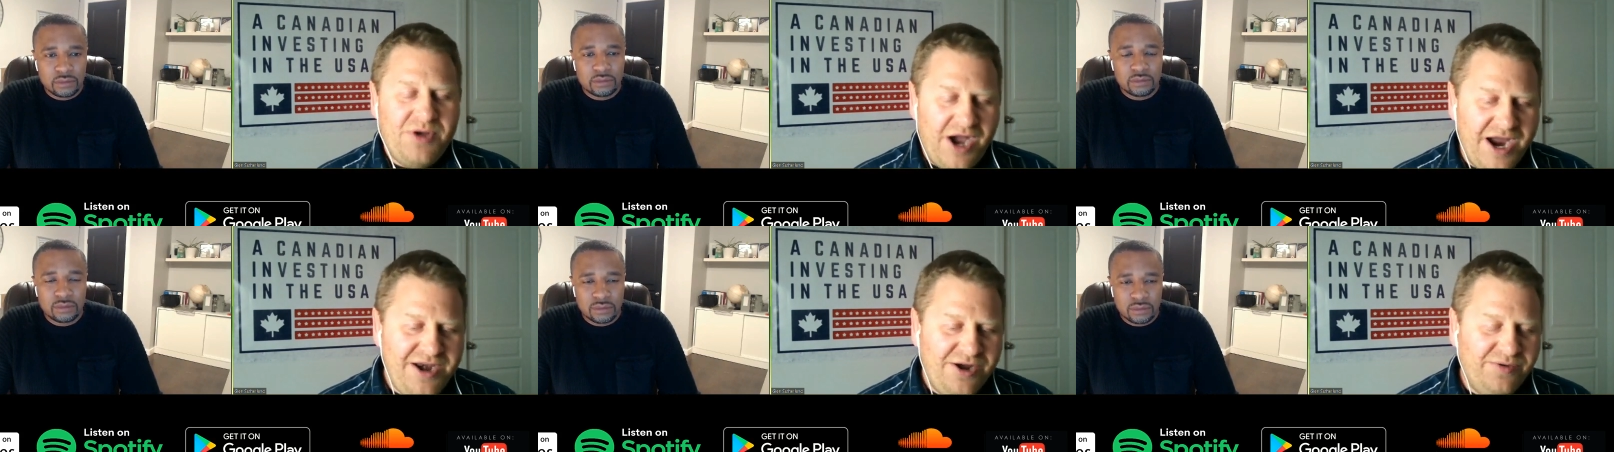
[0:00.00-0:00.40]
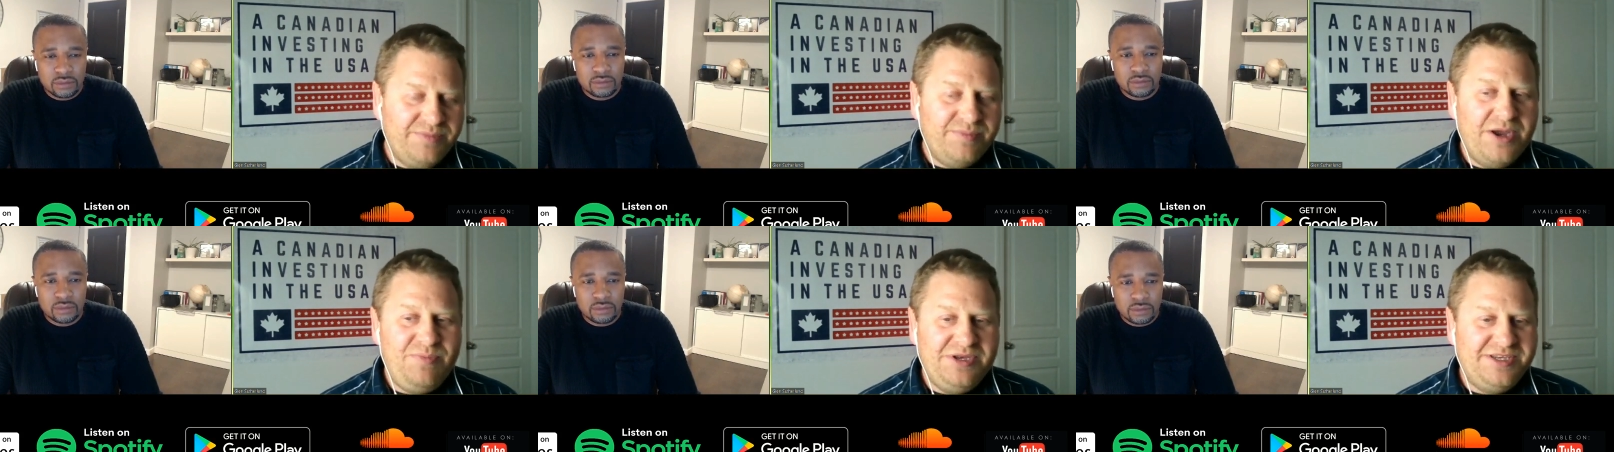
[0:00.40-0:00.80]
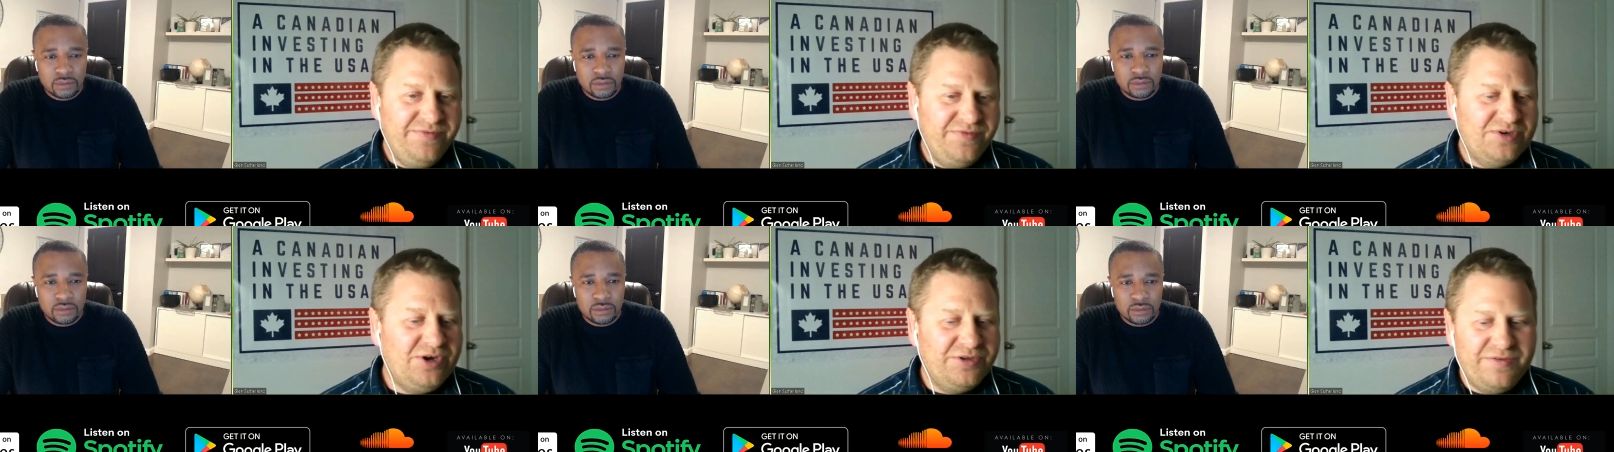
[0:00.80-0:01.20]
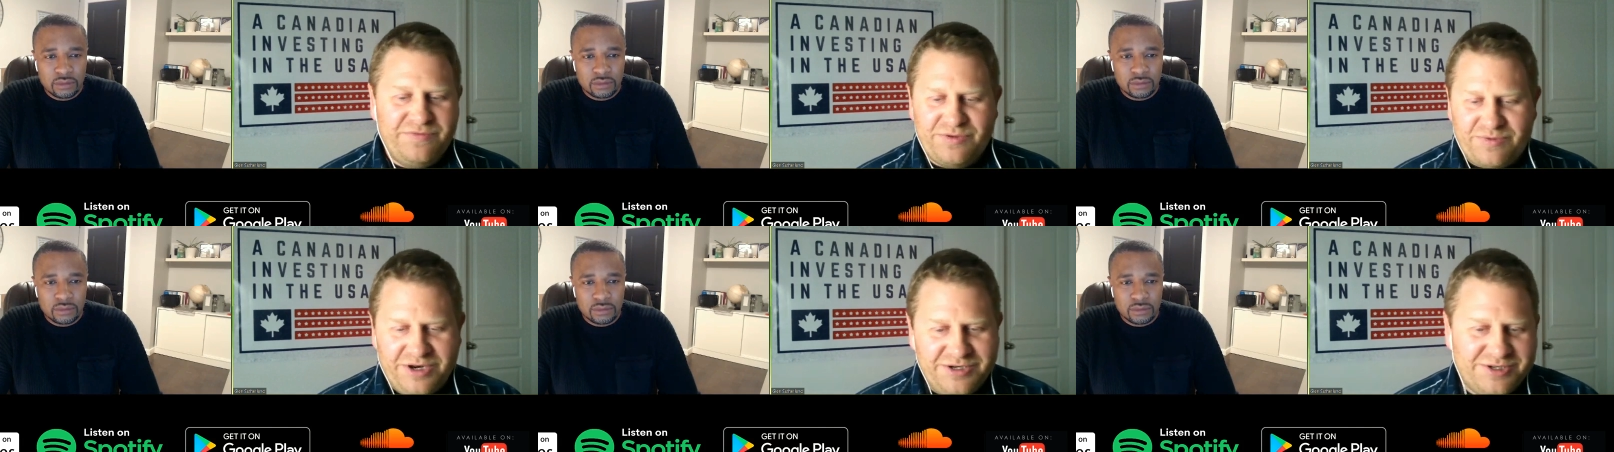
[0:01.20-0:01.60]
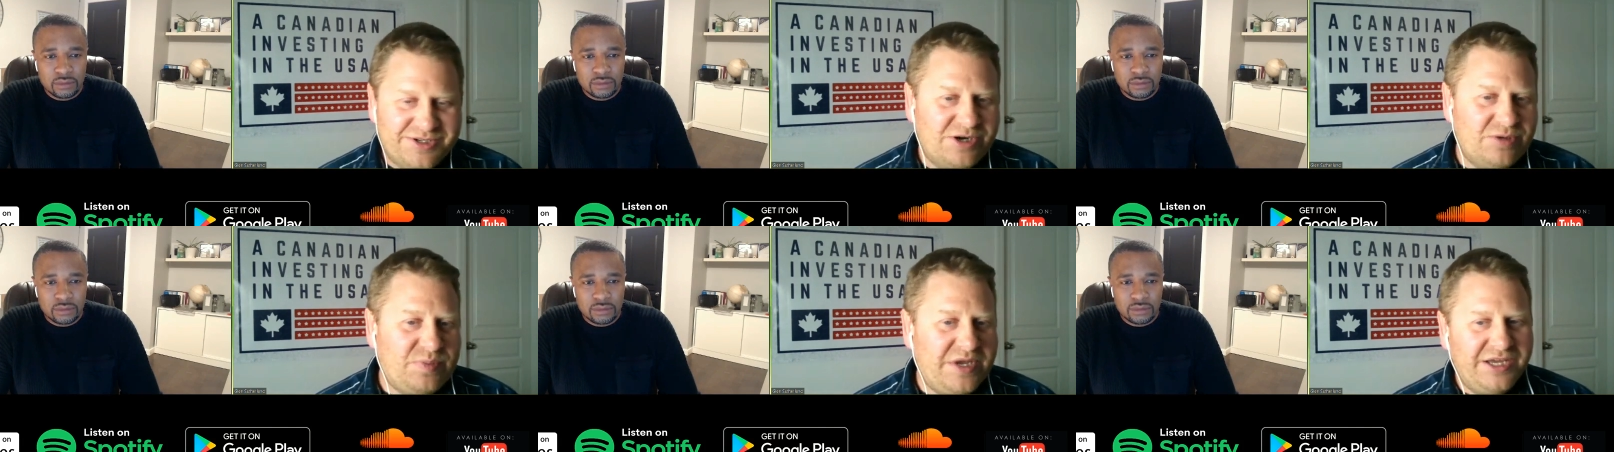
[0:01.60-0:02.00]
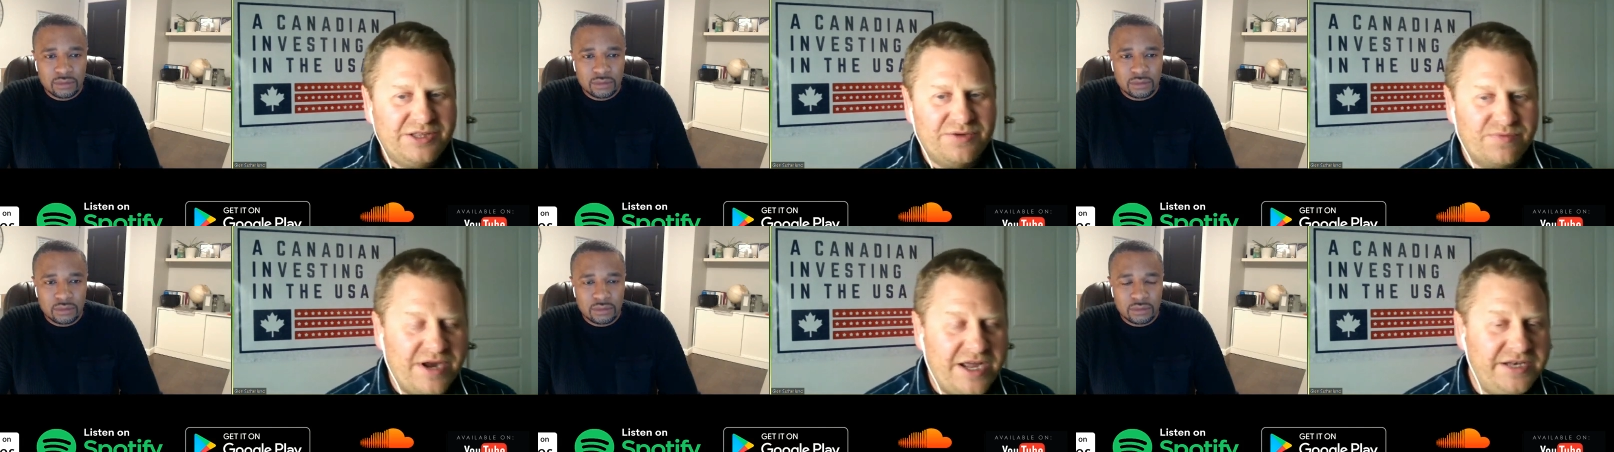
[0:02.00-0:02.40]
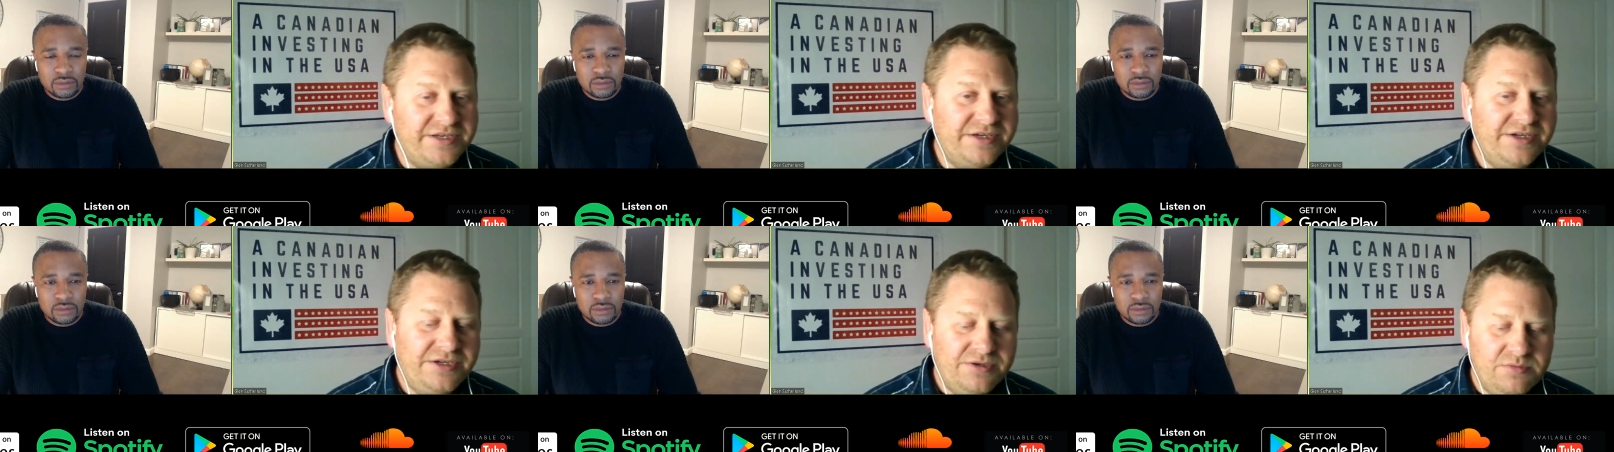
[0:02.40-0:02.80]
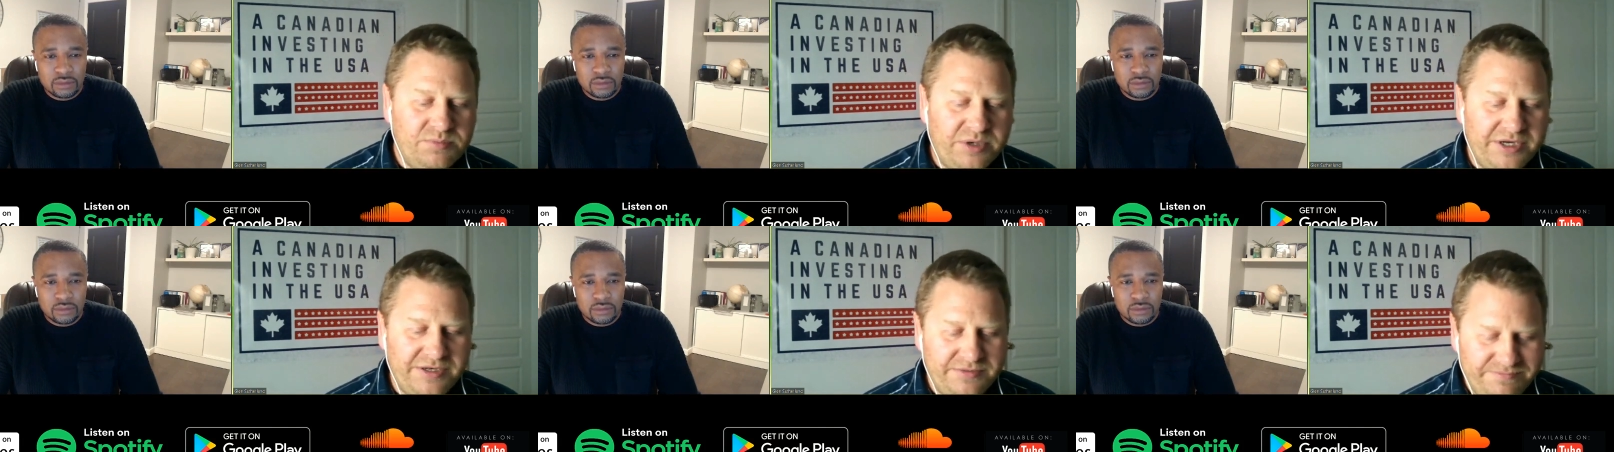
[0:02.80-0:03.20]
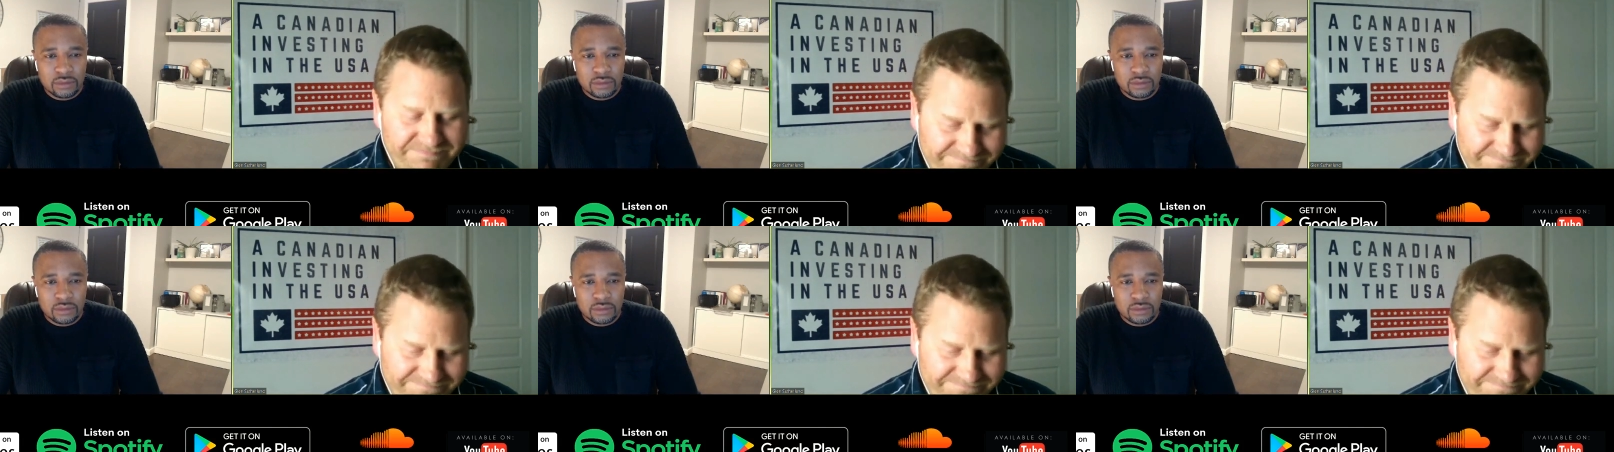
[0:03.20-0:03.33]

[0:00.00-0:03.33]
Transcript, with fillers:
Speaker 1: I know it might be difficult if the renters aren't paying the rent, but